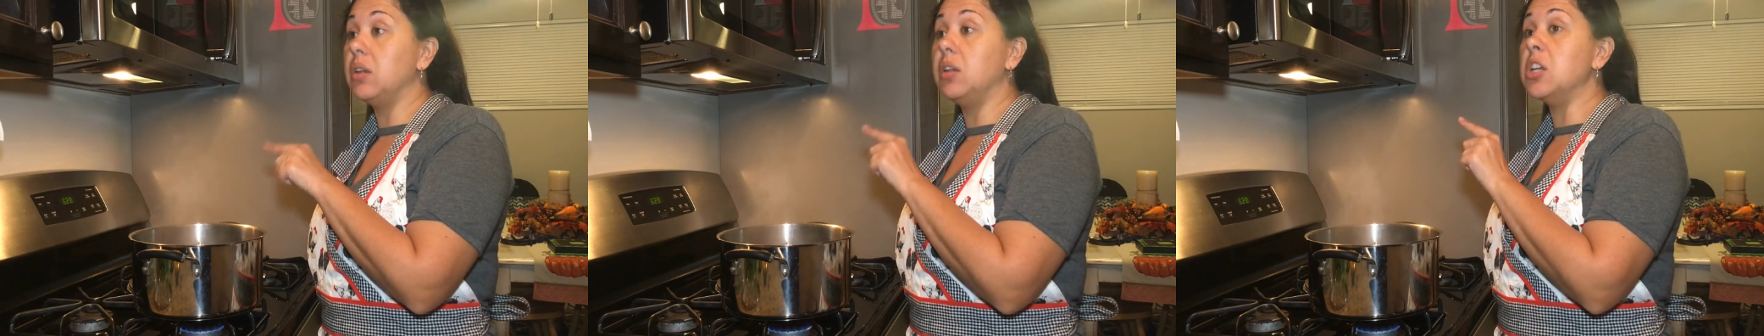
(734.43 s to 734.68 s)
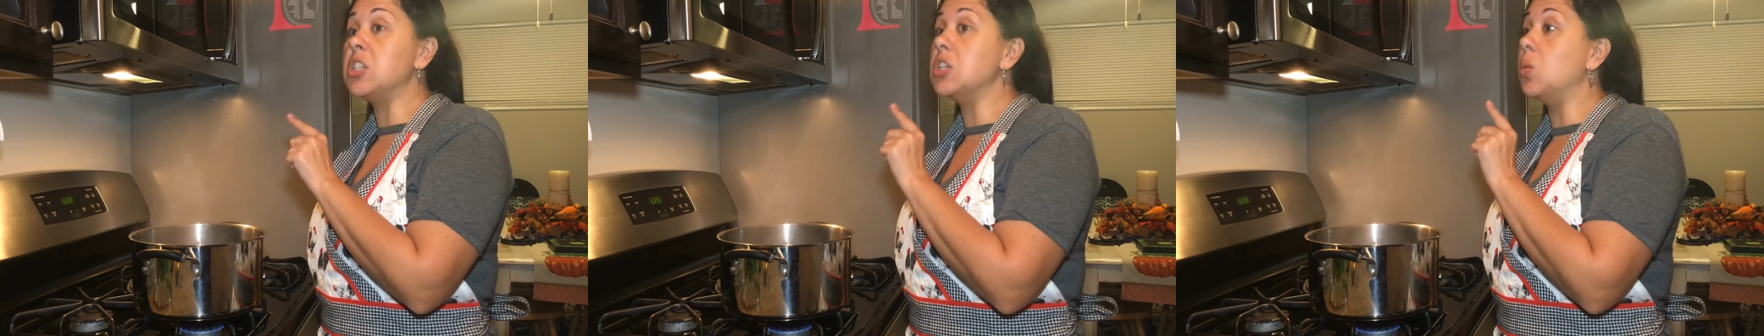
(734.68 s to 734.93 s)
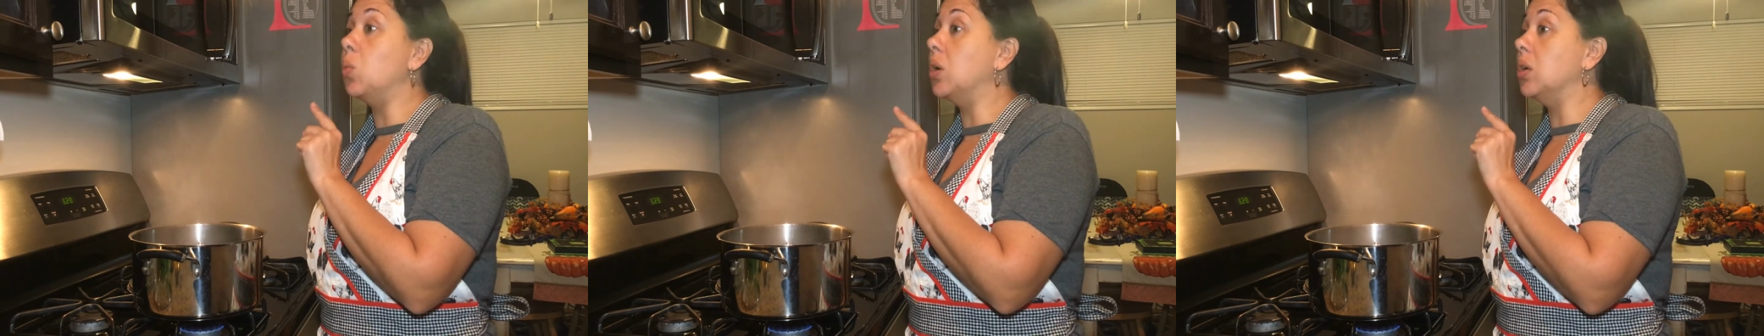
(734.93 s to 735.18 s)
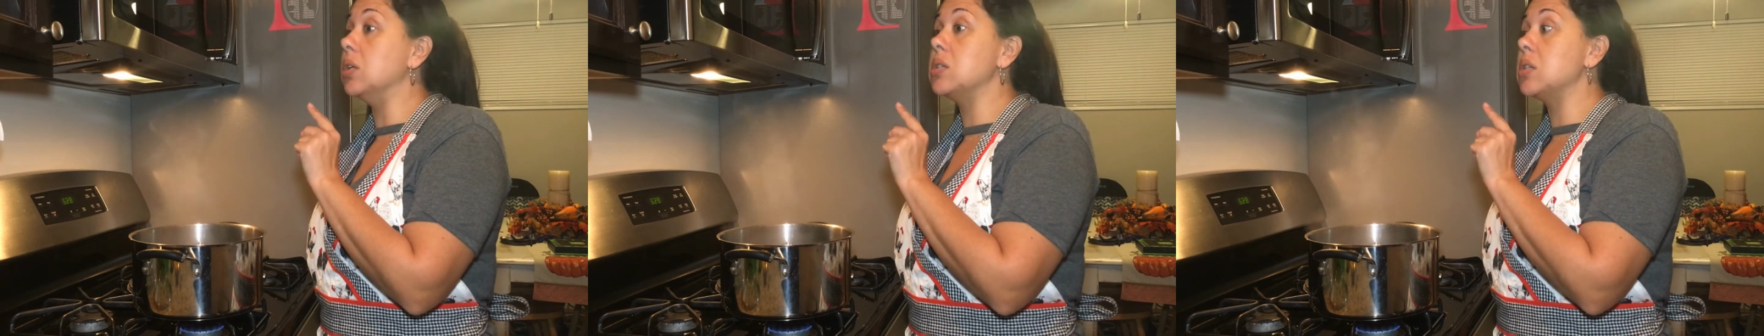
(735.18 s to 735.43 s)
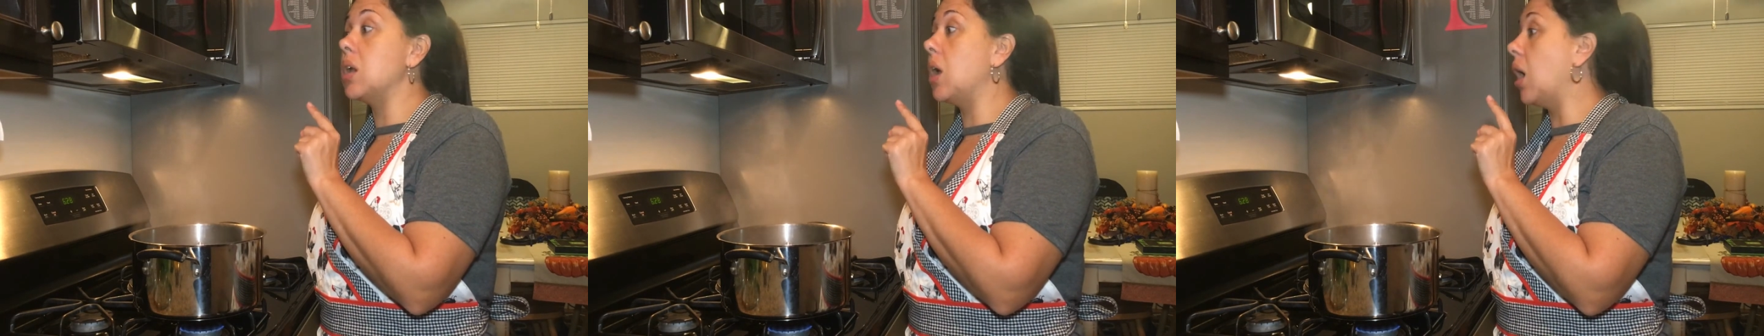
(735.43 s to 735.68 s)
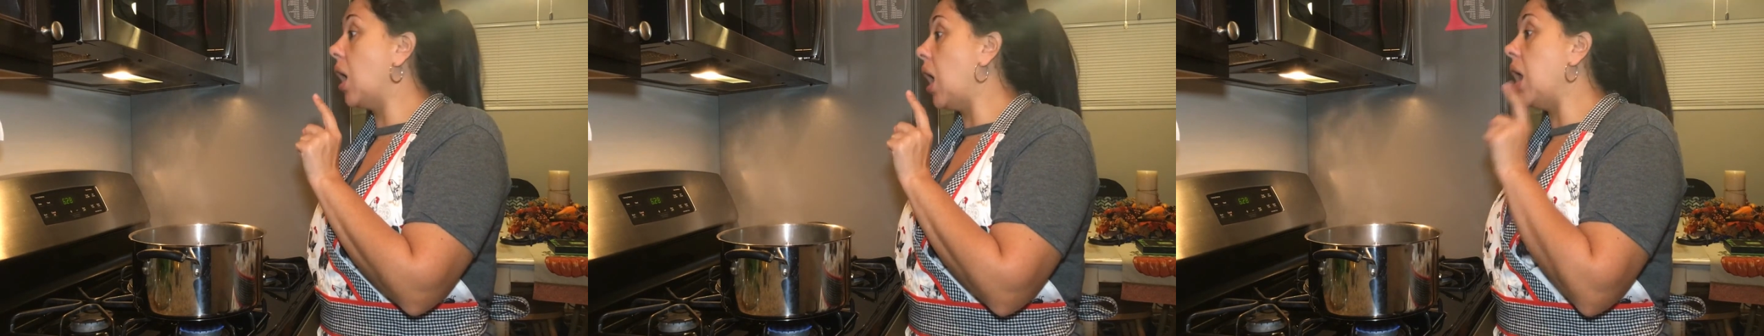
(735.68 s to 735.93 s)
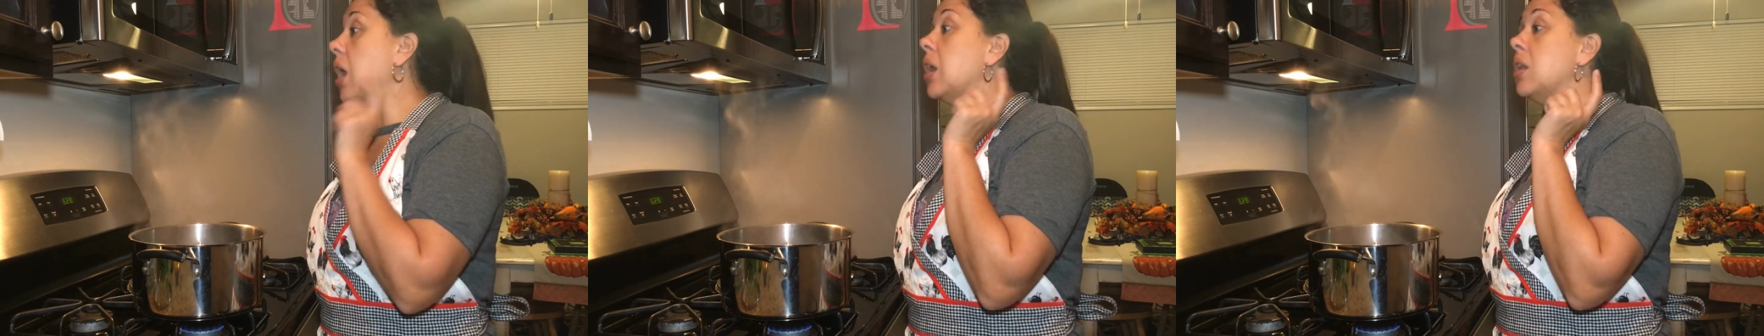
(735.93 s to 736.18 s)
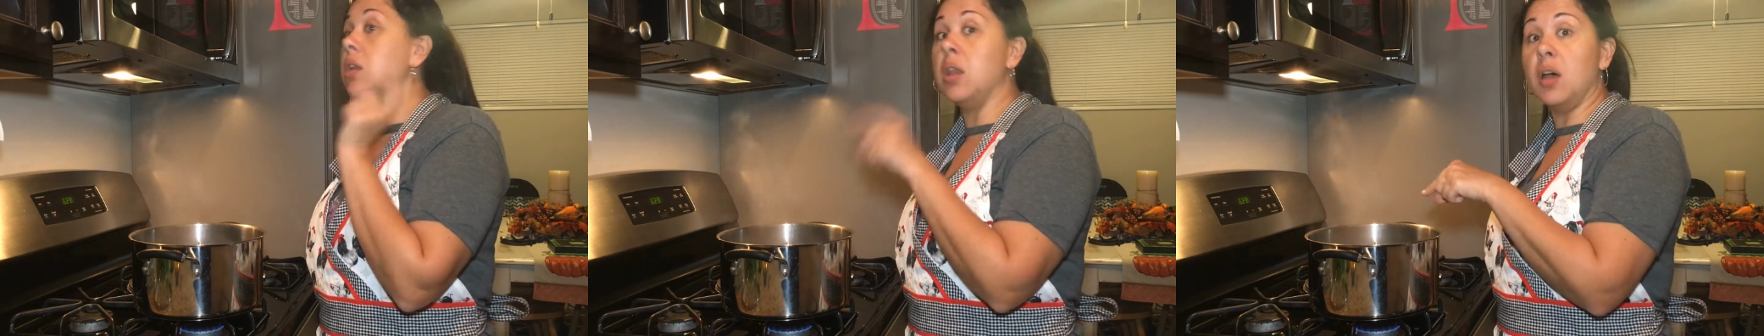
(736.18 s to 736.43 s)
This was
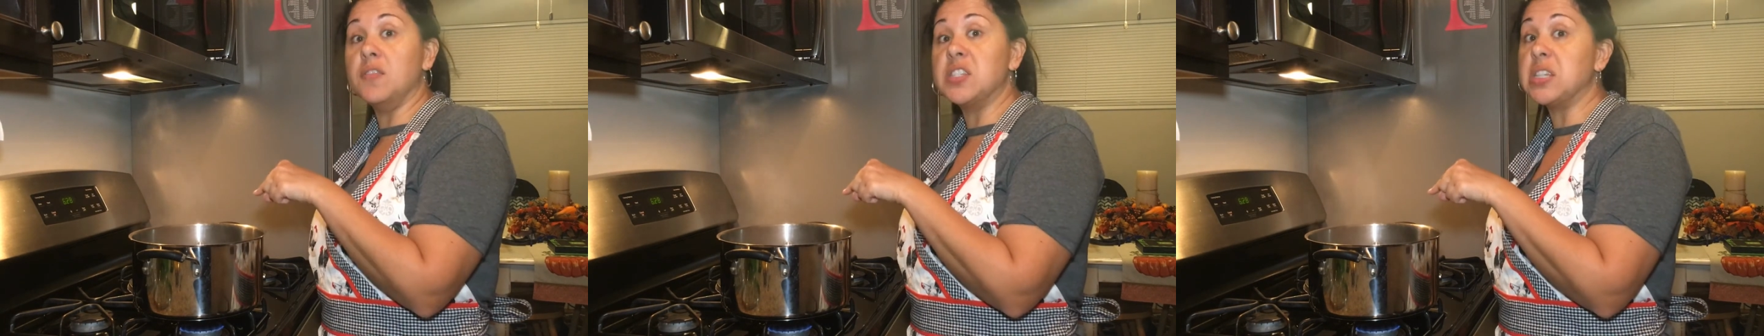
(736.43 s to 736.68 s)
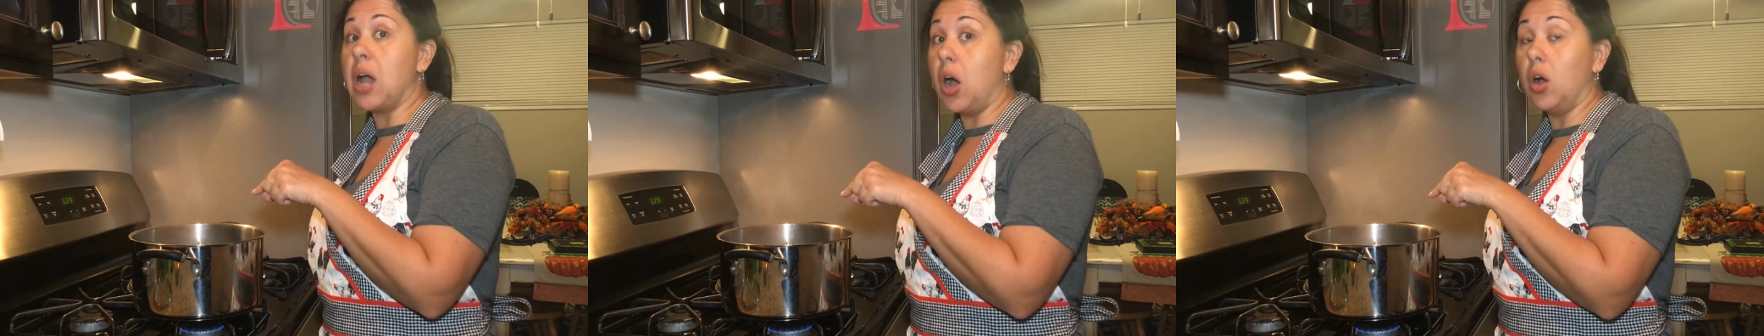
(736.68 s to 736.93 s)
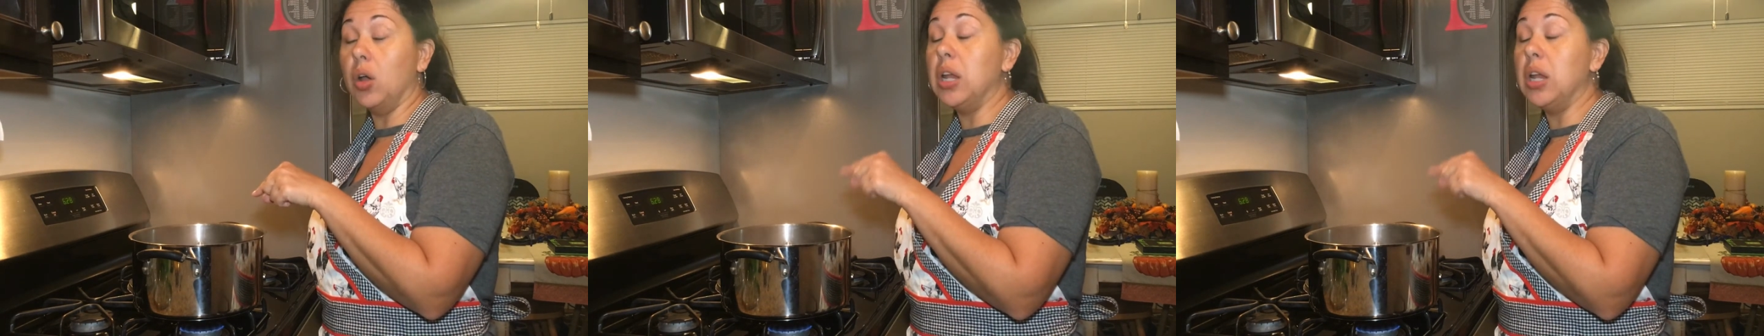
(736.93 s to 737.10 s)
enough salt.